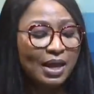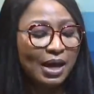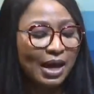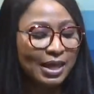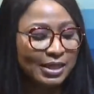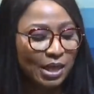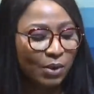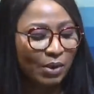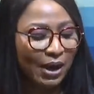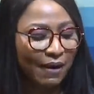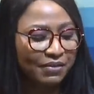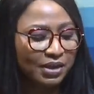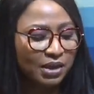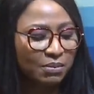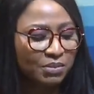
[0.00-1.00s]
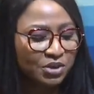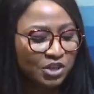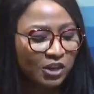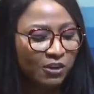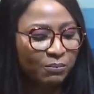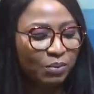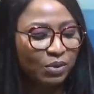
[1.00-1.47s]
And then we'll have the
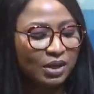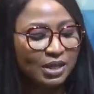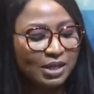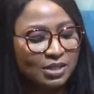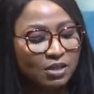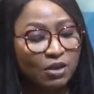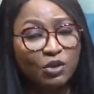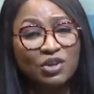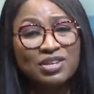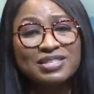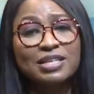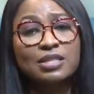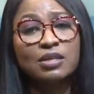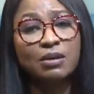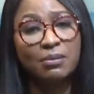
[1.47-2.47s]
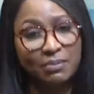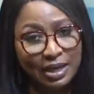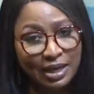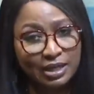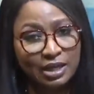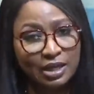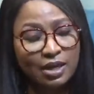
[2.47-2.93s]
Commissioner of Police, Oyo State
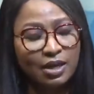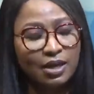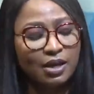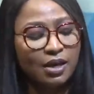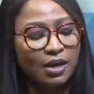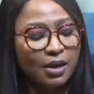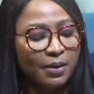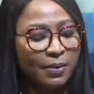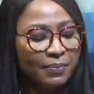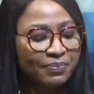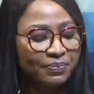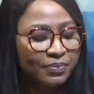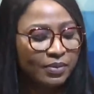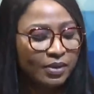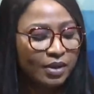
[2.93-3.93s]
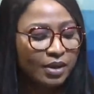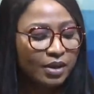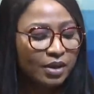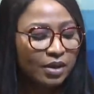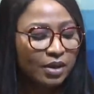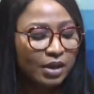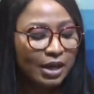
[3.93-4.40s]
Command, um,
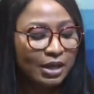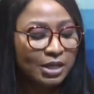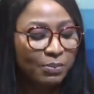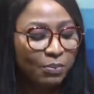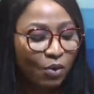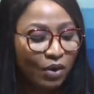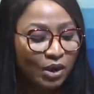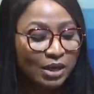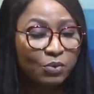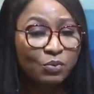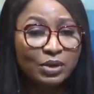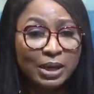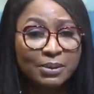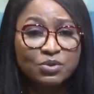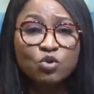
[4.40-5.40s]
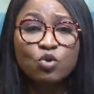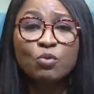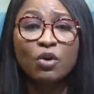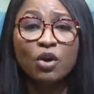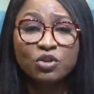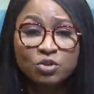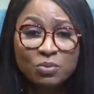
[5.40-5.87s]
Adebowale Williams, who
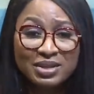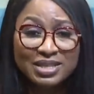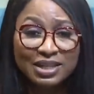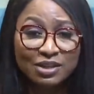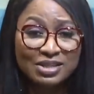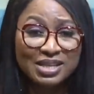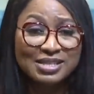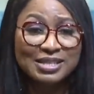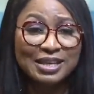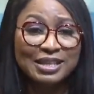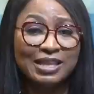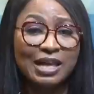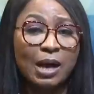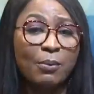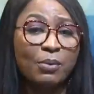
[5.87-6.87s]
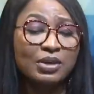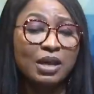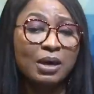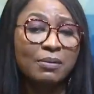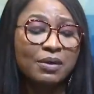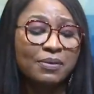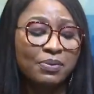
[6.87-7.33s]
will also be telling us exactly how much
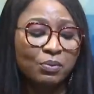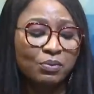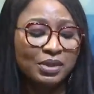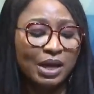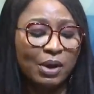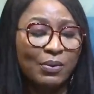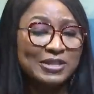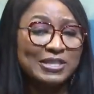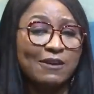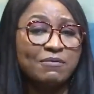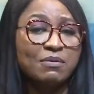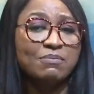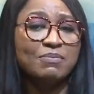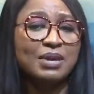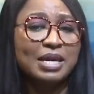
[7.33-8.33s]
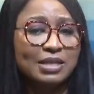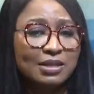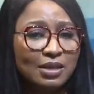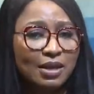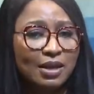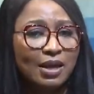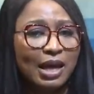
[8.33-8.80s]
how, um, the arrests have been made
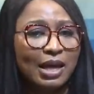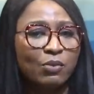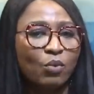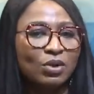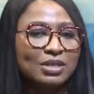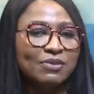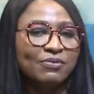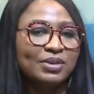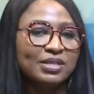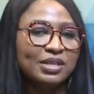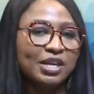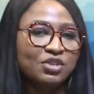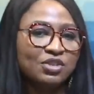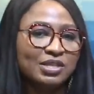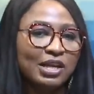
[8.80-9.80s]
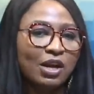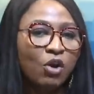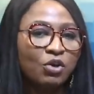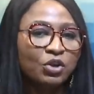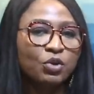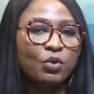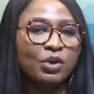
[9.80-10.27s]
and what investigations are
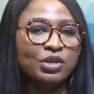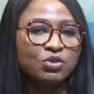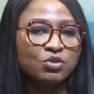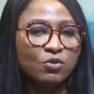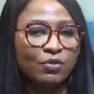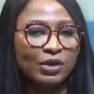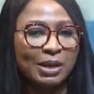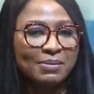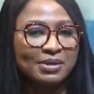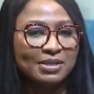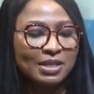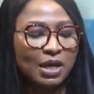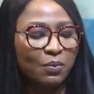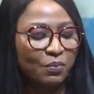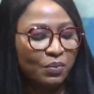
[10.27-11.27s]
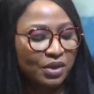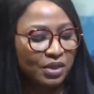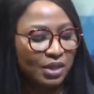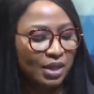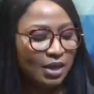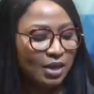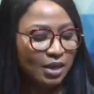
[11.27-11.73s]
ongoing so far. Let me start with
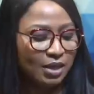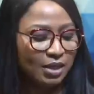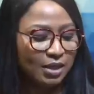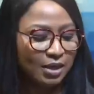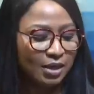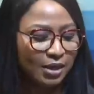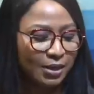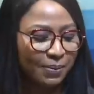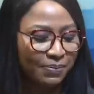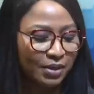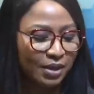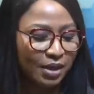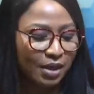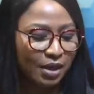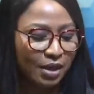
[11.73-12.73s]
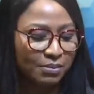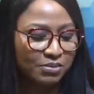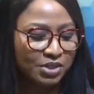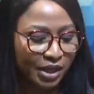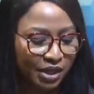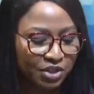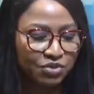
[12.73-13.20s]
the um,
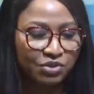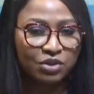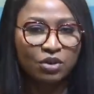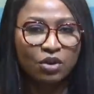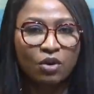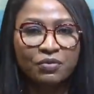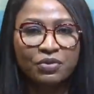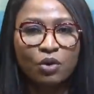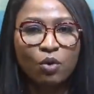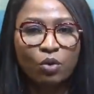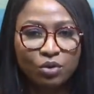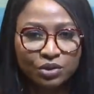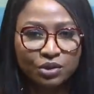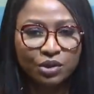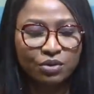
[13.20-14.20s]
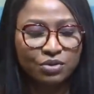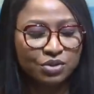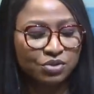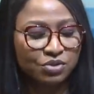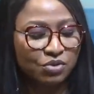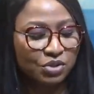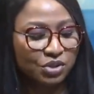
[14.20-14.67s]
Secretary of the Old Girls
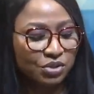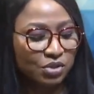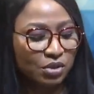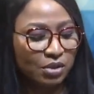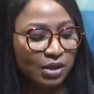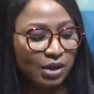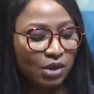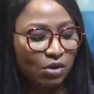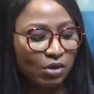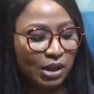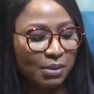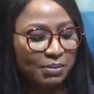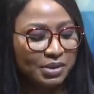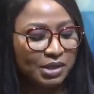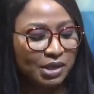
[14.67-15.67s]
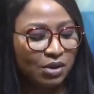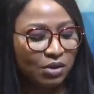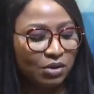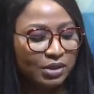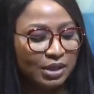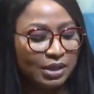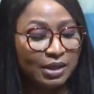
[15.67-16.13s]
Association, Olamide
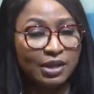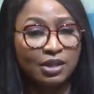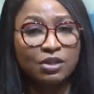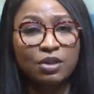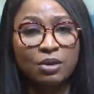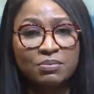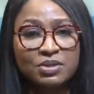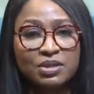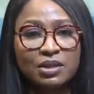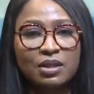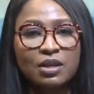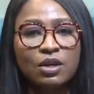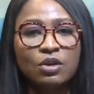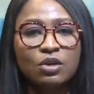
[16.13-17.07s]
Odeneye Thompson.